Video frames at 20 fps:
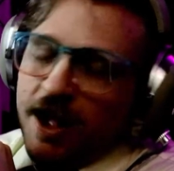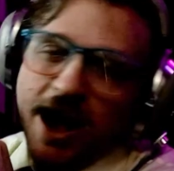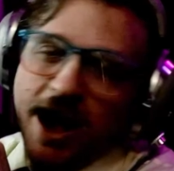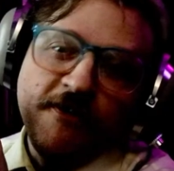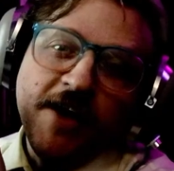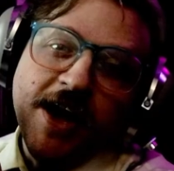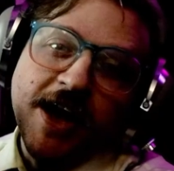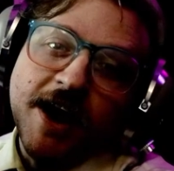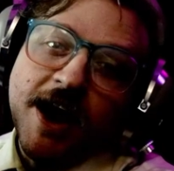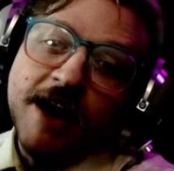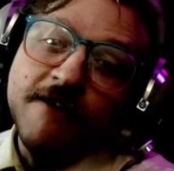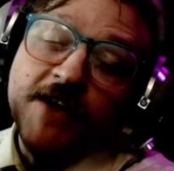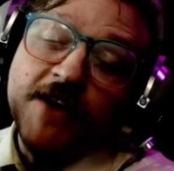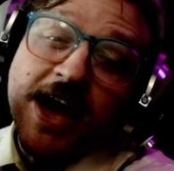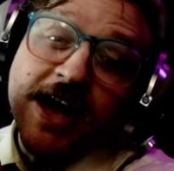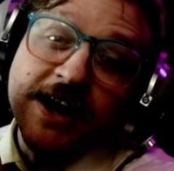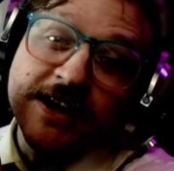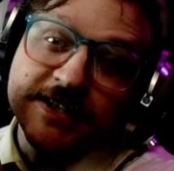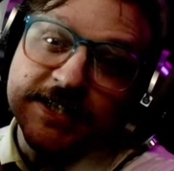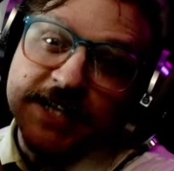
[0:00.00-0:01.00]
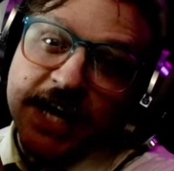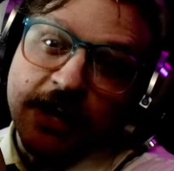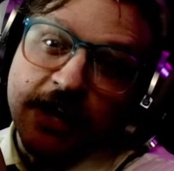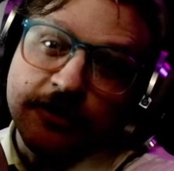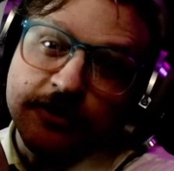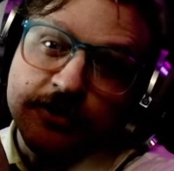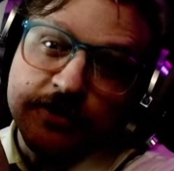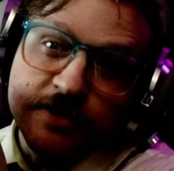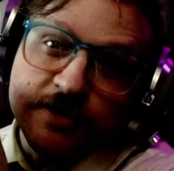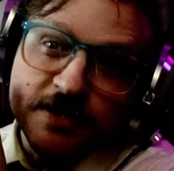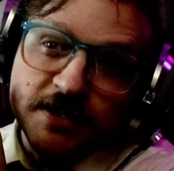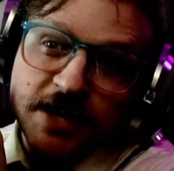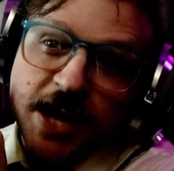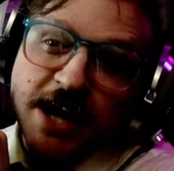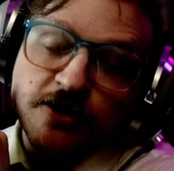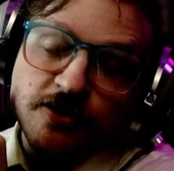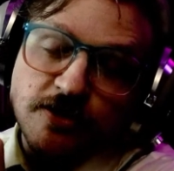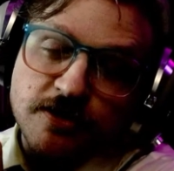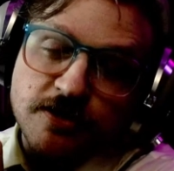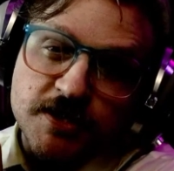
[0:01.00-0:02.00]
I've had I've had intelligence
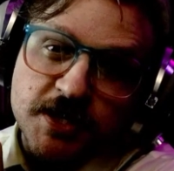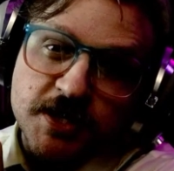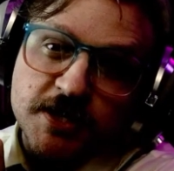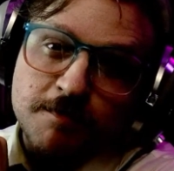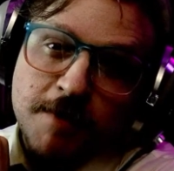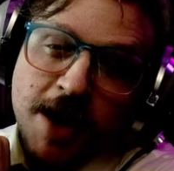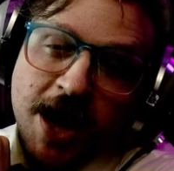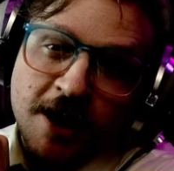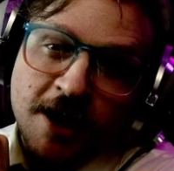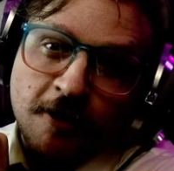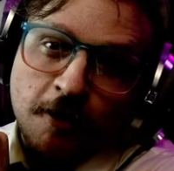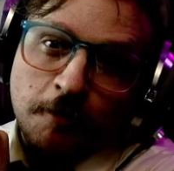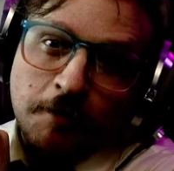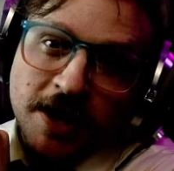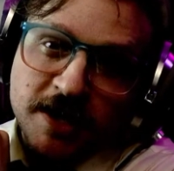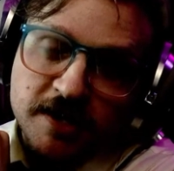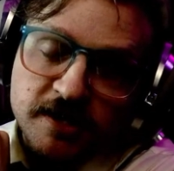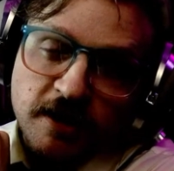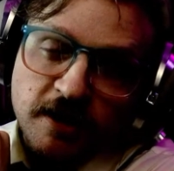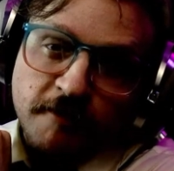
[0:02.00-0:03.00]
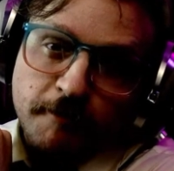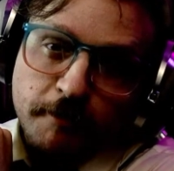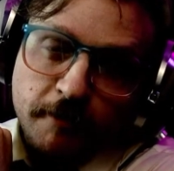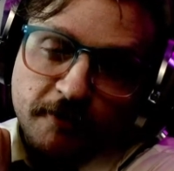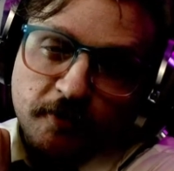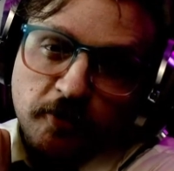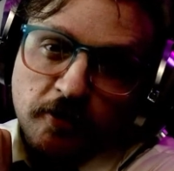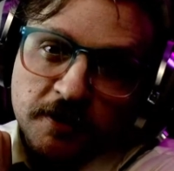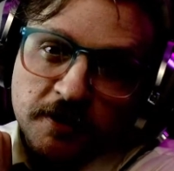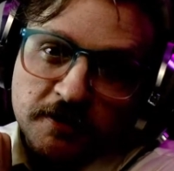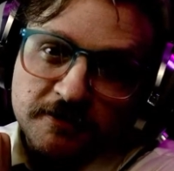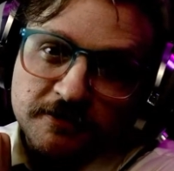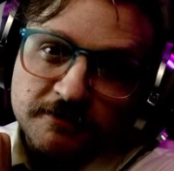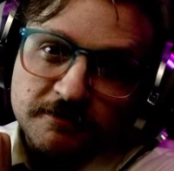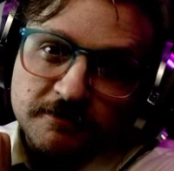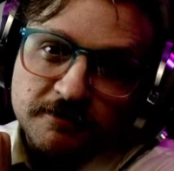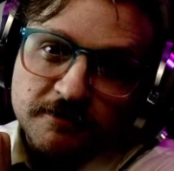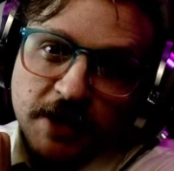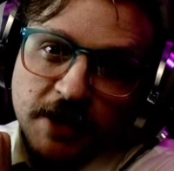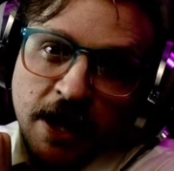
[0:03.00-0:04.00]
agencies monitor my stuff before,
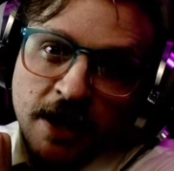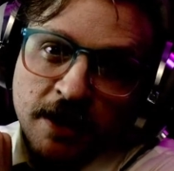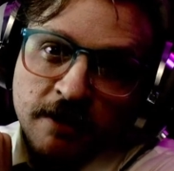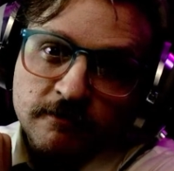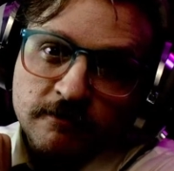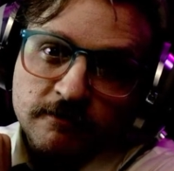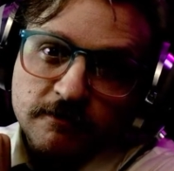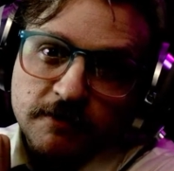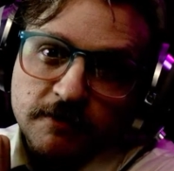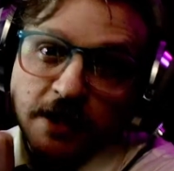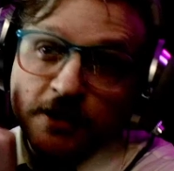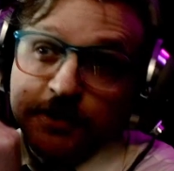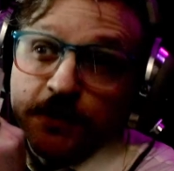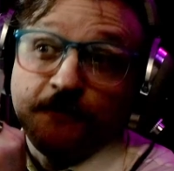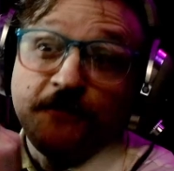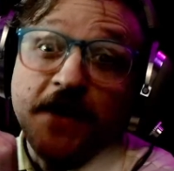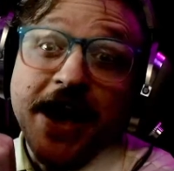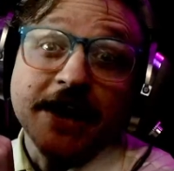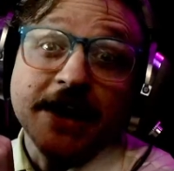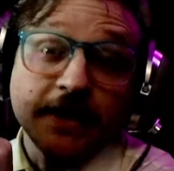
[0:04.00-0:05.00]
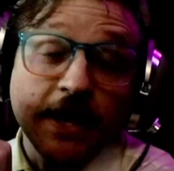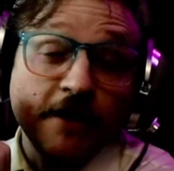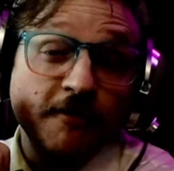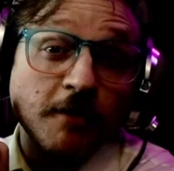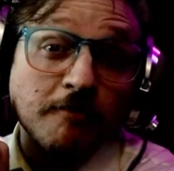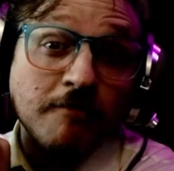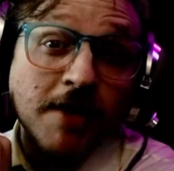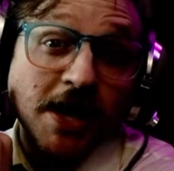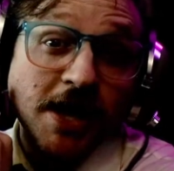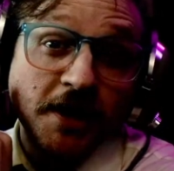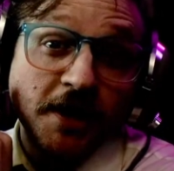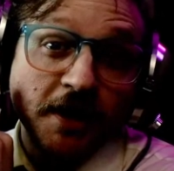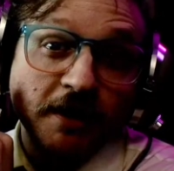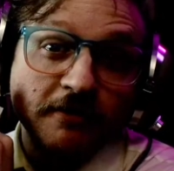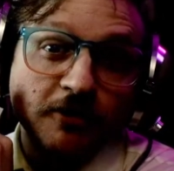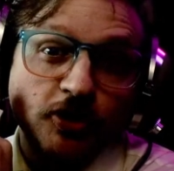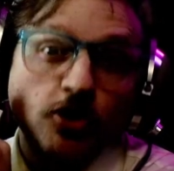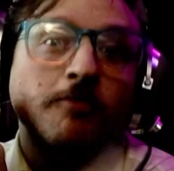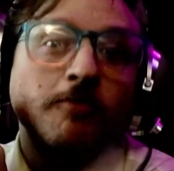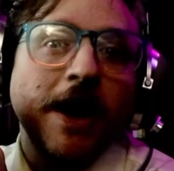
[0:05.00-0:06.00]
okay? It's a fact. They've admitted
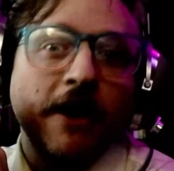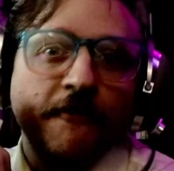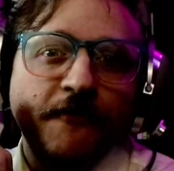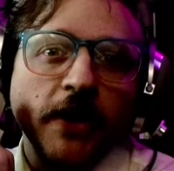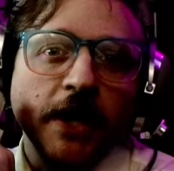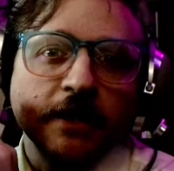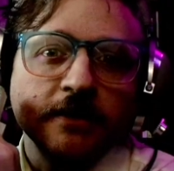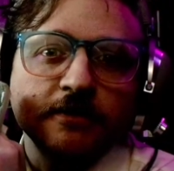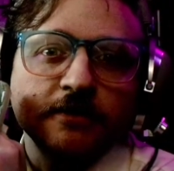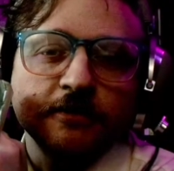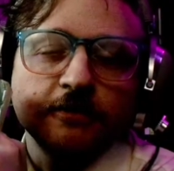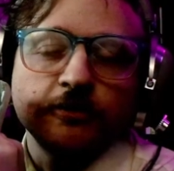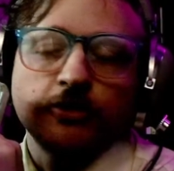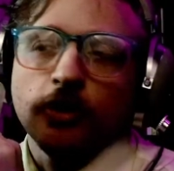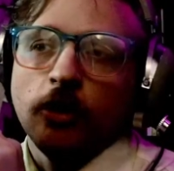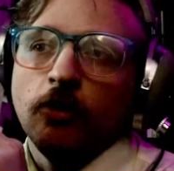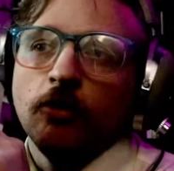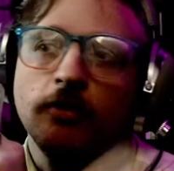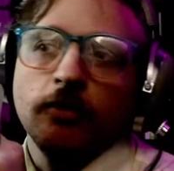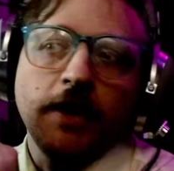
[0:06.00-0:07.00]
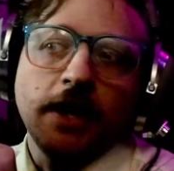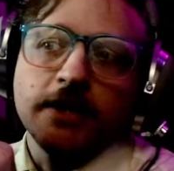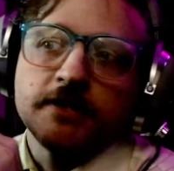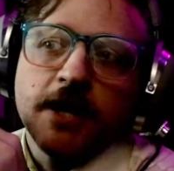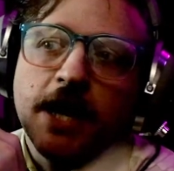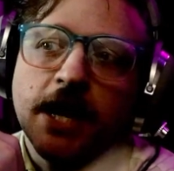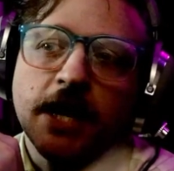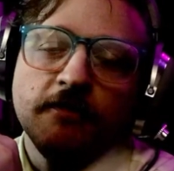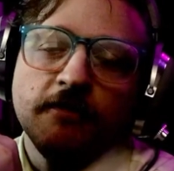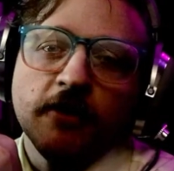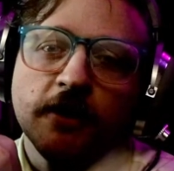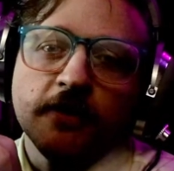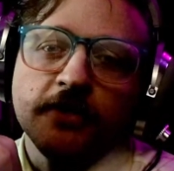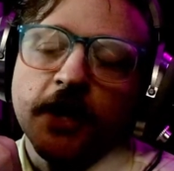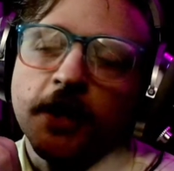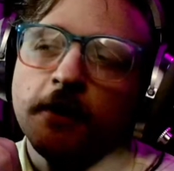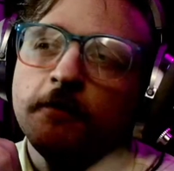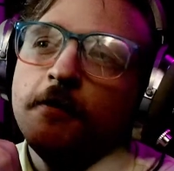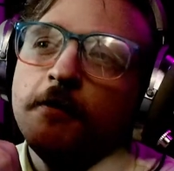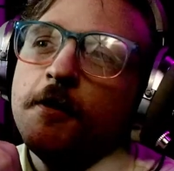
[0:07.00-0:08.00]
it to my face. So that's not even a
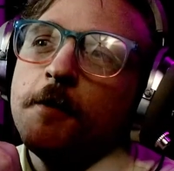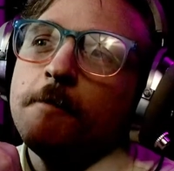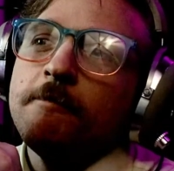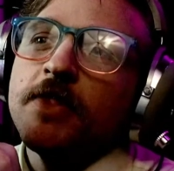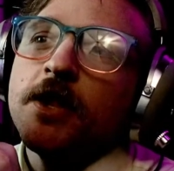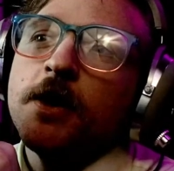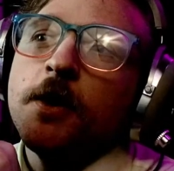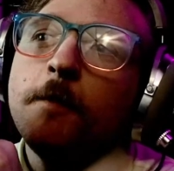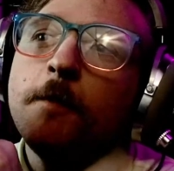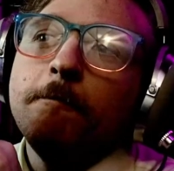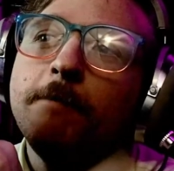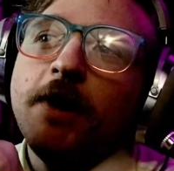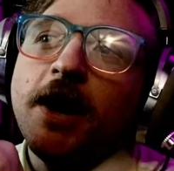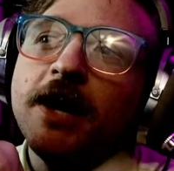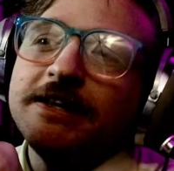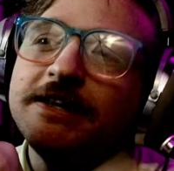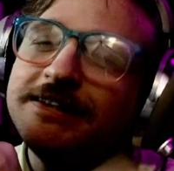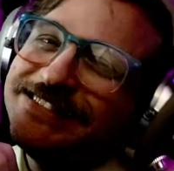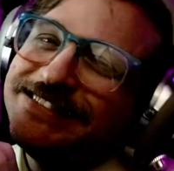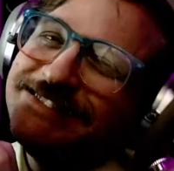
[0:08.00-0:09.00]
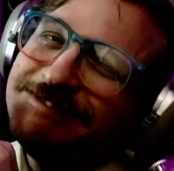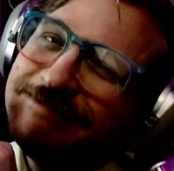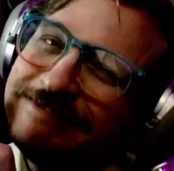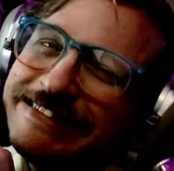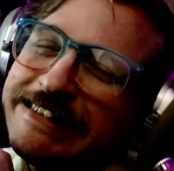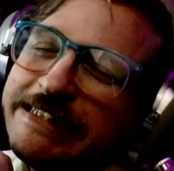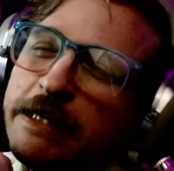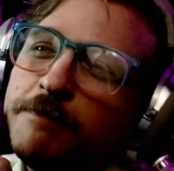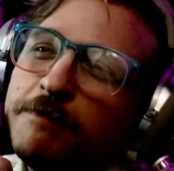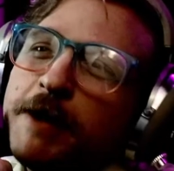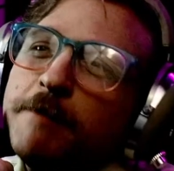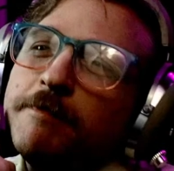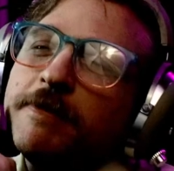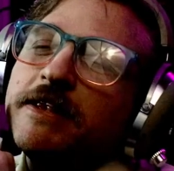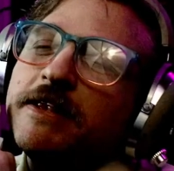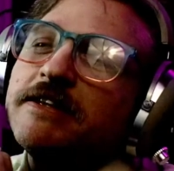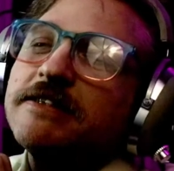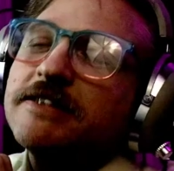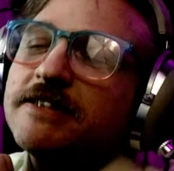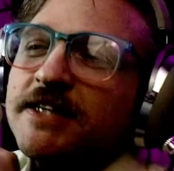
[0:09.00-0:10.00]
thing. But they might
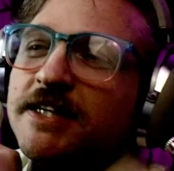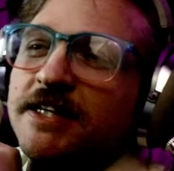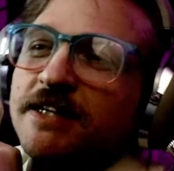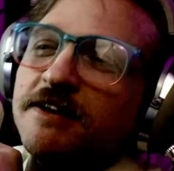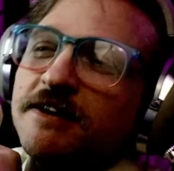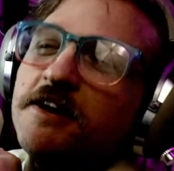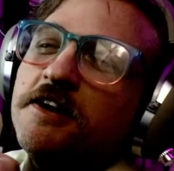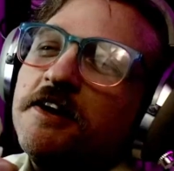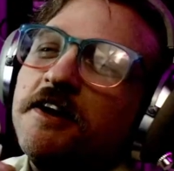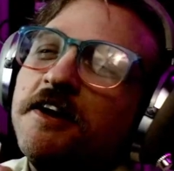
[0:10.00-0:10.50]
be listening.